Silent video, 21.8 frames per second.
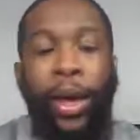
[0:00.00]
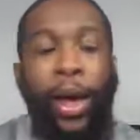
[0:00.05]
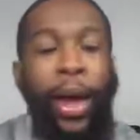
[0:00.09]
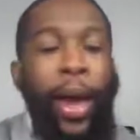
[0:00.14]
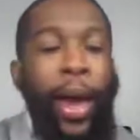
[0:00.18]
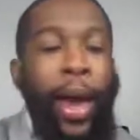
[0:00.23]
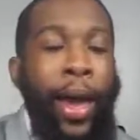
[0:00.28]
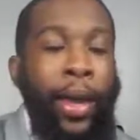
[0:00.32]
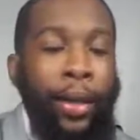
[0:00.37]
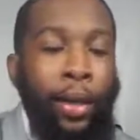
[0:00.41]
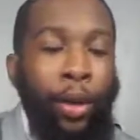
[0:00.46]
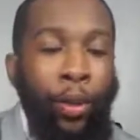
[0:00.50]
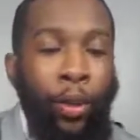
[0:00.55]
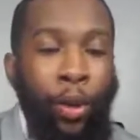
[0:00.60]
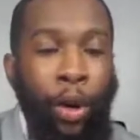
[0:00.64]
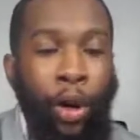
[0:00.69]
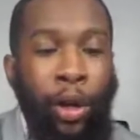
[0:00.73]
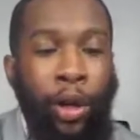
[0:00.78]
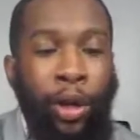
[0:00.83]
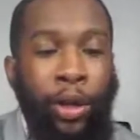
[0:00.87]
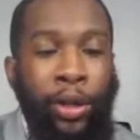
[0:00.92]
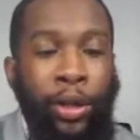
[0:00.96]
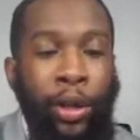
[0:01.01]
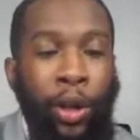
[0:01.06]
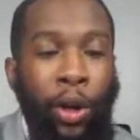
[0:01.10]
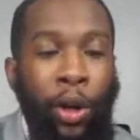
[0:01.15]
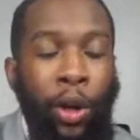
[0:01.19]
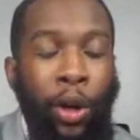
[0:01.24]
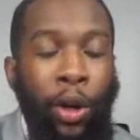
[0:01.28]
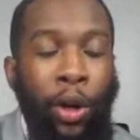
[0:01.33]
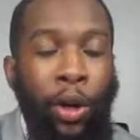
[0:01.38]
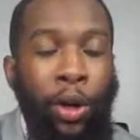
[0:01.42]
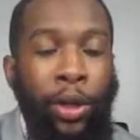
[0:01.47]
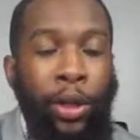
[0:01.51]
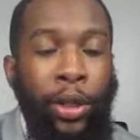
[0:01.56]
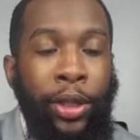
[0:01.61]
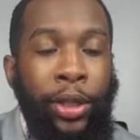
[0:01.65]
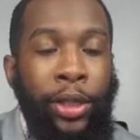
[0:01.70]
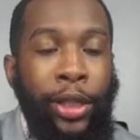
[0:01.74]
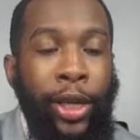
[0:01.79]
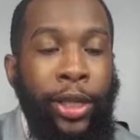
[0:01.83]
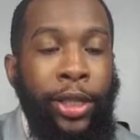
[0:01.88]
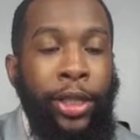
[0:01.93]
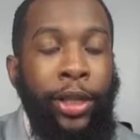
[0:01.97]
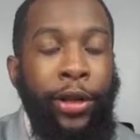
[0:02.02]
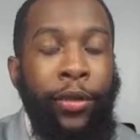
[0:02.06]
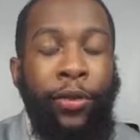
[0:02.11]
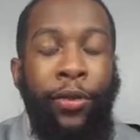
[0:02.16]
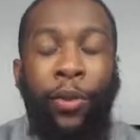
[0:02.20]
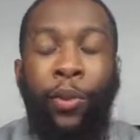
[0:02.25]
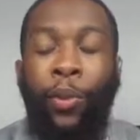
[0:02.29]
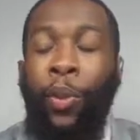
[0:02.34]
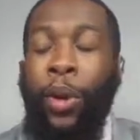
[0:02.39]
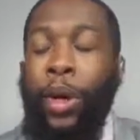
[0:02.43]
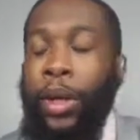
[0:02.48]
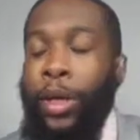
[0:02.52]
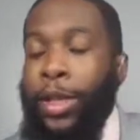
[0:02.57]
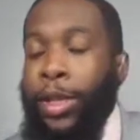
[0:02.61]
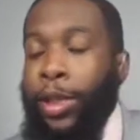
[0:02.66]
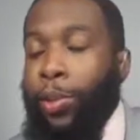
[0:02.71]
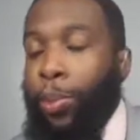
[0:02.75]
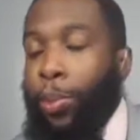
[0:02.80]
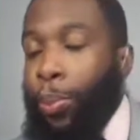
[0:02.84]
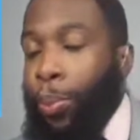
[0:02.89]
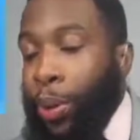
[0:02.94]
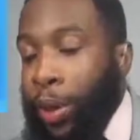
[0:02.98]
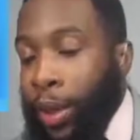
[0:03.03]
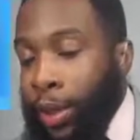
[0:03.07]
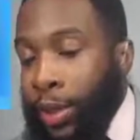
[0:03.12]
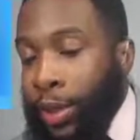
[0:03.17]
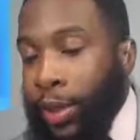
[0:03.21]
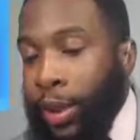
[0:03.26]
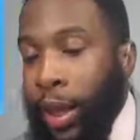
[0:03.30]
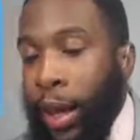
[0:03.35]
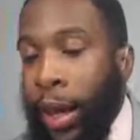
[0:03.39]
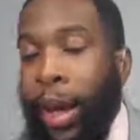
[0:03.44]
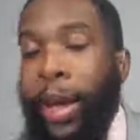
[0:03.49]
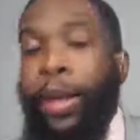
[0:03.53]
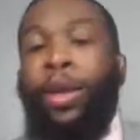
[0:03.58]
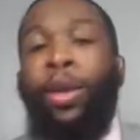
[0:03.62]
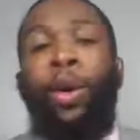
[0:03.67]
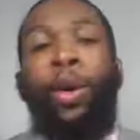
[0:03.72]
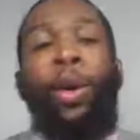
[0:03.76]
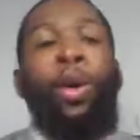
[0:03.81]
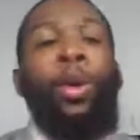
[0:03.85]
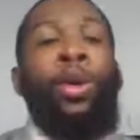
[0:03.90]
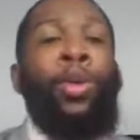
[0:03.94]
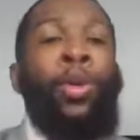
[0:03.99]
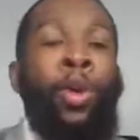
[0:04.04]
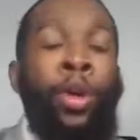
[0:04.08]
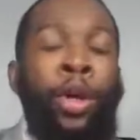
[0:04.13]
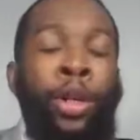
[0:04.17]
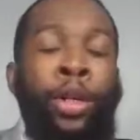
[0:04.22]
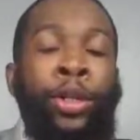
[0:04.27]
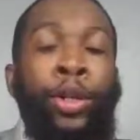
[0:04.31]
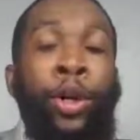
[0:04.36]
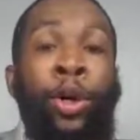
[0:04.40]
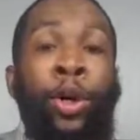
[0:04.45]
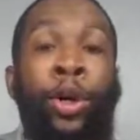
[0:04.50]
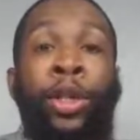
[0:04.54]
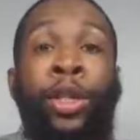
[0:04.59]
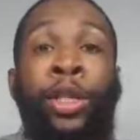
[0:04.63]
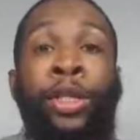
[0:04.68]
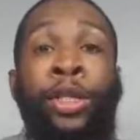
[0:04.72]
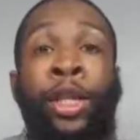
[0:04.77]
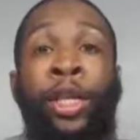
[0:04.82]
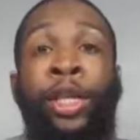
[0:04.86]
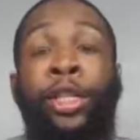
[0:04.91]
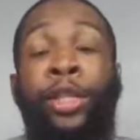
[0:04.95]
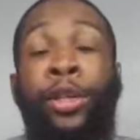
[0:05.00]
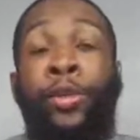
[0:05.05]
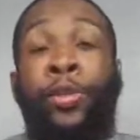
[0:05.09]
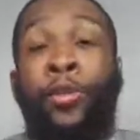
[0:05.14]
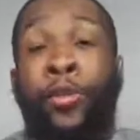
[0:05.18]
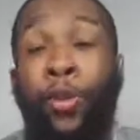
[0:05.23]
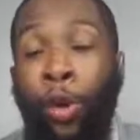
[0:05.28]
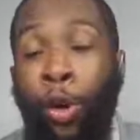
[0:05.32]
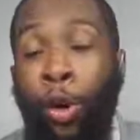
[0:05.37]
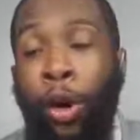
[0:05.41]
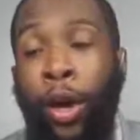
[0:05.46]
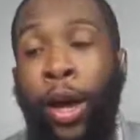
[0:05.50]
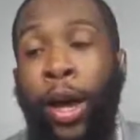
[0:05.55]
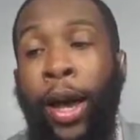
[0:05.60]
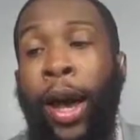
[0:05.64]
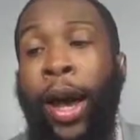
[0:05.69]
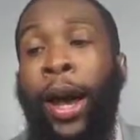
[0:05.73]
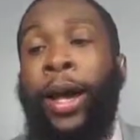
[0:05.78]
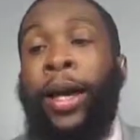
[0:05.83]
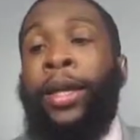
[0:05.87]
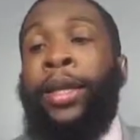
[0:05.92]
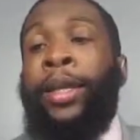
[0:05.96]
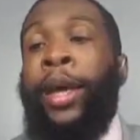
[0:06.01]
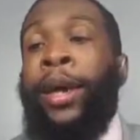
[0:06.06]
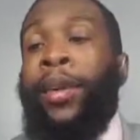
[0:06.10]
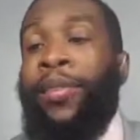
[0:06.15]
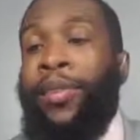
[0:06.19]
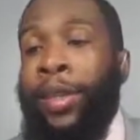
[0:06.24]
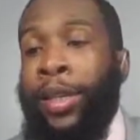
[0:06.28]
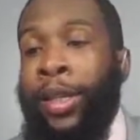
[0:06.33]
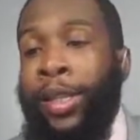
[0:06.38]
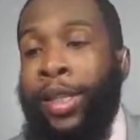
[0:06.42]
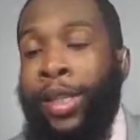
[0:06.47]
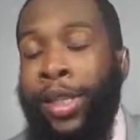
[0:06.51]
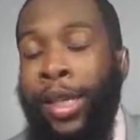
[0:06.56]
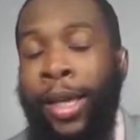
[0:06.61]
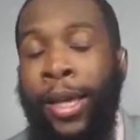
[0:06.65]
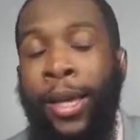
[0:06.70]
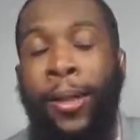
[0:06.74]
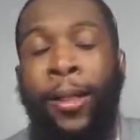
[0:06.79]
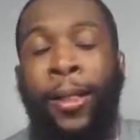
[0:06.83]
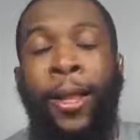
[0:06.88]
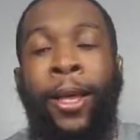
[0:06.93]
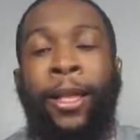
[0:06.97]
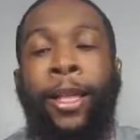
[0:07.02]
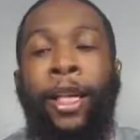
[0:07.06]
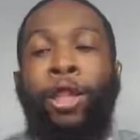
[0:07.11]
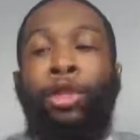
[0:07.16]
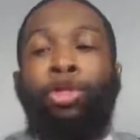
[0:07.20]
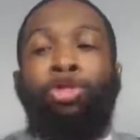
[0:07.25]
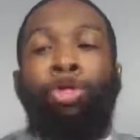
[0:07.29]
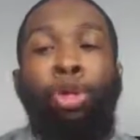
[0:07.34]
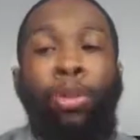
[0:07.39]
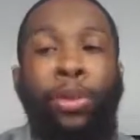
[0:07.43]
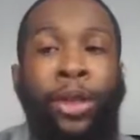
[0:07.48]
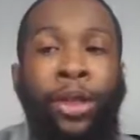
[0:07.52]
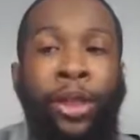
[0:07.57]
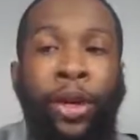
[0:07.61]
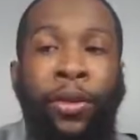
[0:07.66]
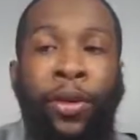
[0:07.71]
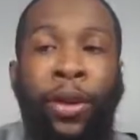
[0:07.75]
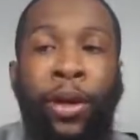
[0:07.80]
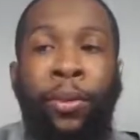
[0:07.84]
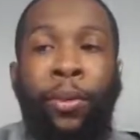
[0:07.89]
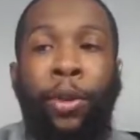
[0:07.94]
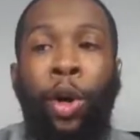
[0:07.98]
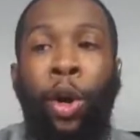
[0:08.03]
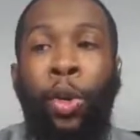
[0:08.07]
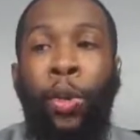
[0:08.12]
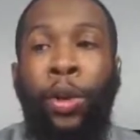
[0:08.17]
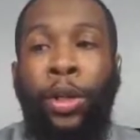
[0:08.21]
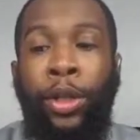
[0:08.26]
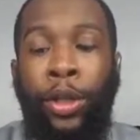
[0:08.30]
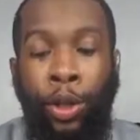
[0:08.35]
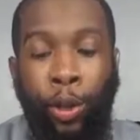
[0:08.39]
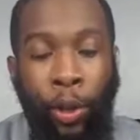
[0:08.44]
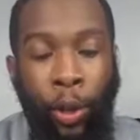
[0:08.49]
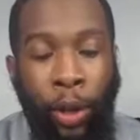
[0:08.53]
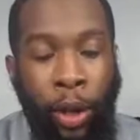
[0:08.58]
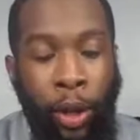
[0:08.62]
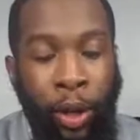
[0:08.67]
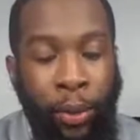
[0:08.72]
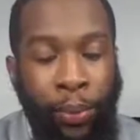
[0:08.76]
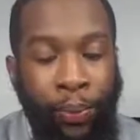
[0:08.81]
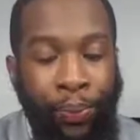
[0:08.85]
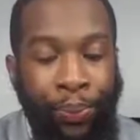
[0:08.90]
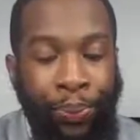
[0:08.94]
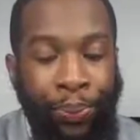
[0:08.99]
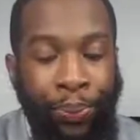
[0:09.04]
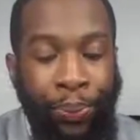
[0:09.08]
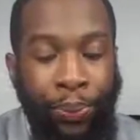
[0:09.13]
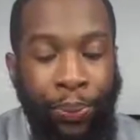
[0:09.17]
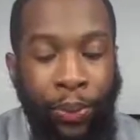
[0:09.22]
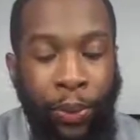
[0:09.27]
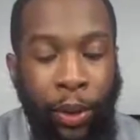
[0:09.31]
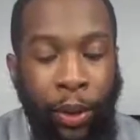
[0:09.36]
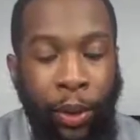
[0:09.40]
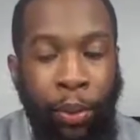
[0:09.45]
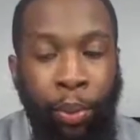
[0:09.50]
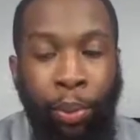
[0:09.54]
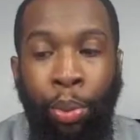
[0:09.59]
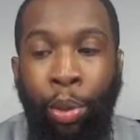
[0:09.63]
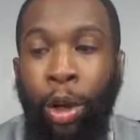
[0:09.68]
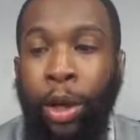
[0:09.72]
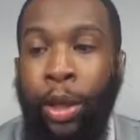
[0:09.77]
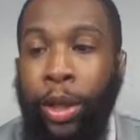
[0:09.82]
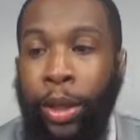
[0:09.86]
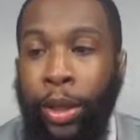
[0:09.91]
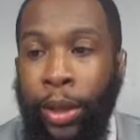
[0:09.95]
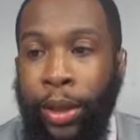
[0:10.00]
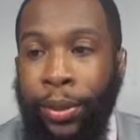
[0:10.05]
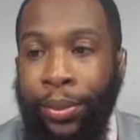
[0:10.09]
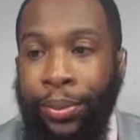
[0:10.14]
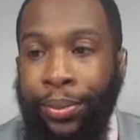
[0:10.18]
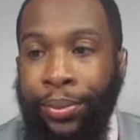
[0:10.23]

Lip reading: at the Warriors organization for what he's pissed at the Warriors organization for, I could definitely see there's rumors of him going to Brooklyn.